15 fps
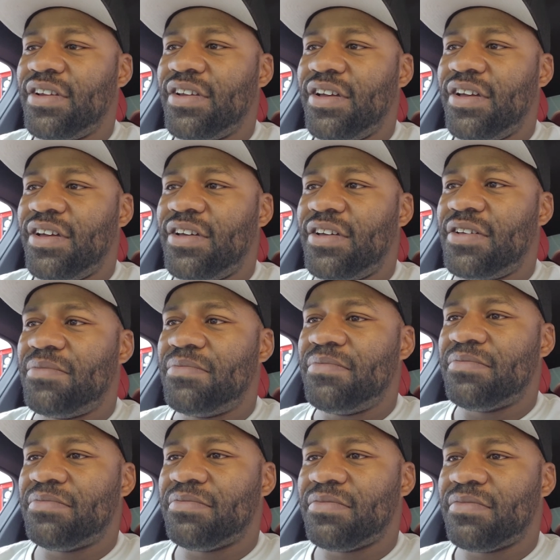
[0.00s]

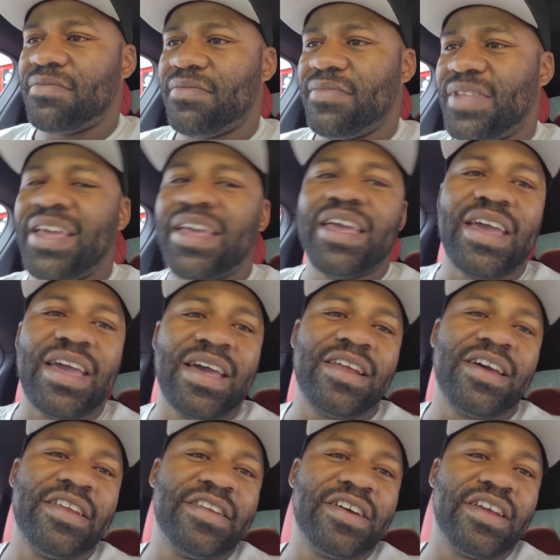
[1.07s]
Had I
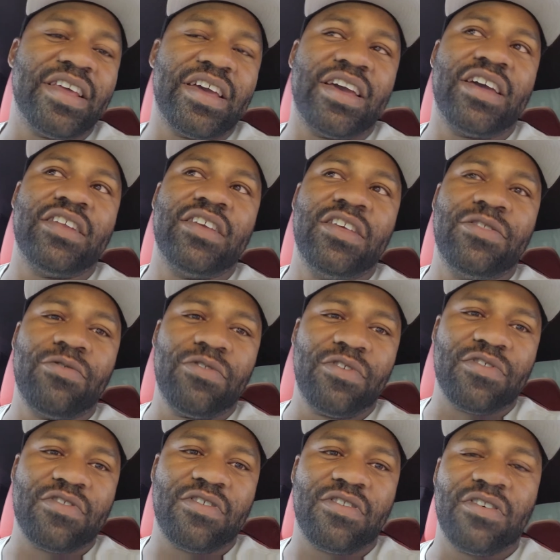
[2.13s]
not had either of those
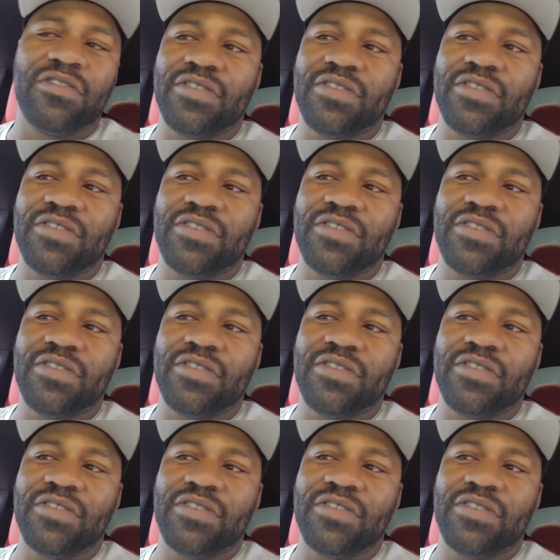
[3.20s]
cars,